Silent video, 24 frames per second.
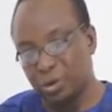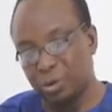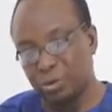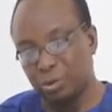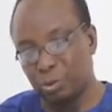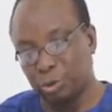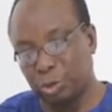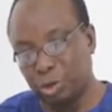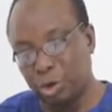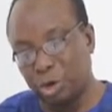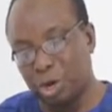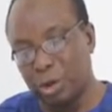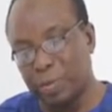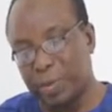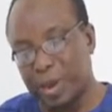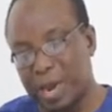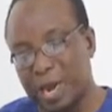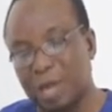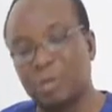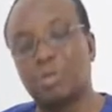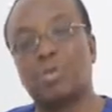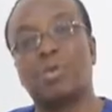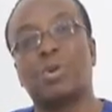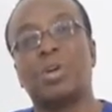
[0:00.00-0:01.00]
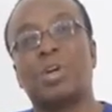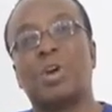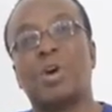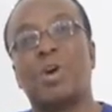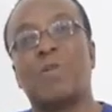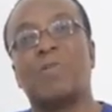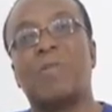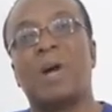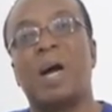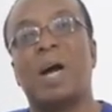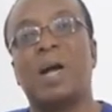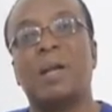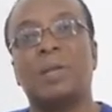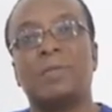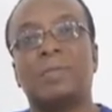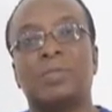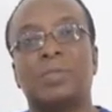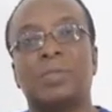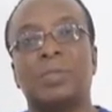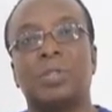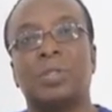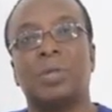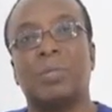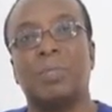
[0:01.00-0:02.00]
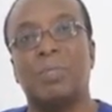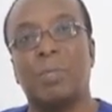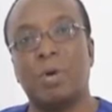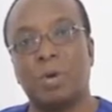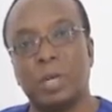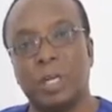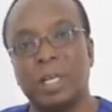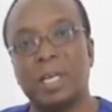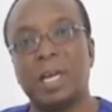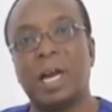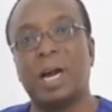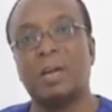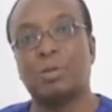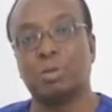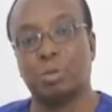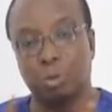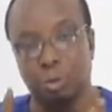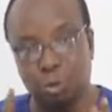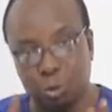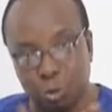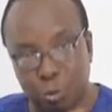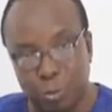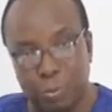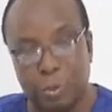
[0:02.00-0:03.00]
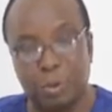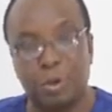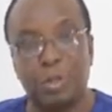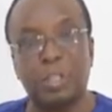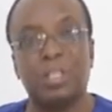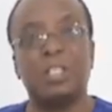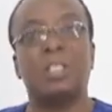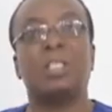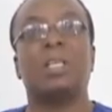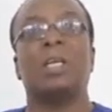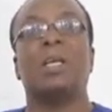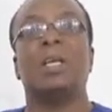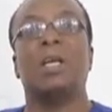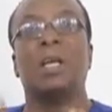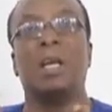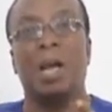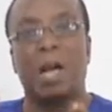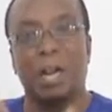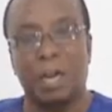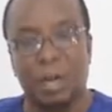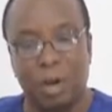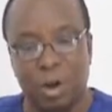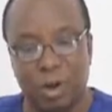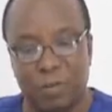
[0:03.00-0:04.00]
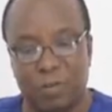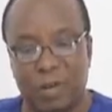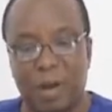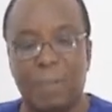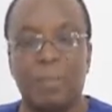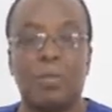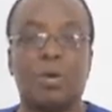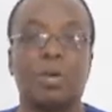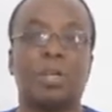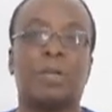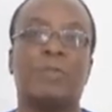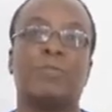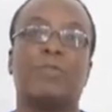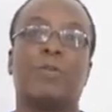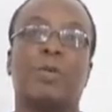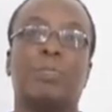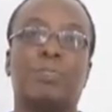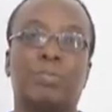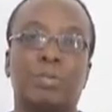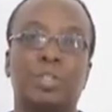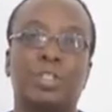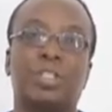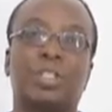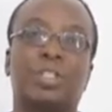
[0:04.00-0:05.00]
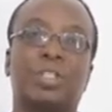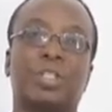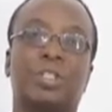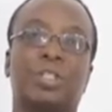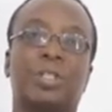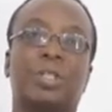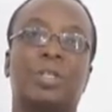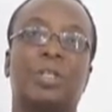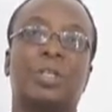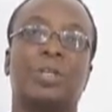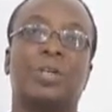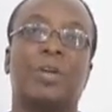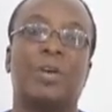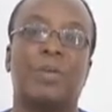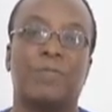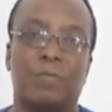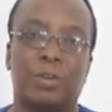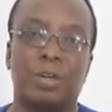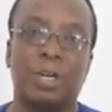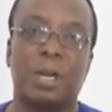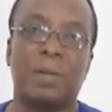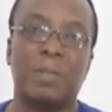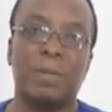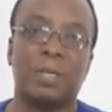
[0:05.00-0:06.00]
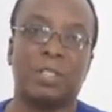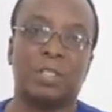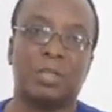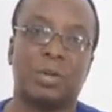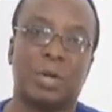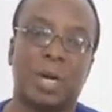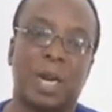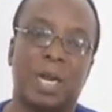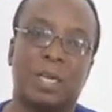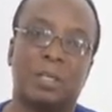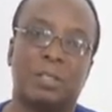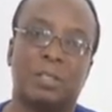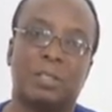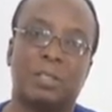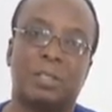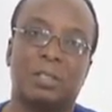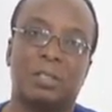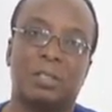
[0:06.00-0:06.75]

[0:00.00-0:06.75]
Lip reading: we'll talk about how to recover money, how to sue police and recover money for breach of fundamental rights.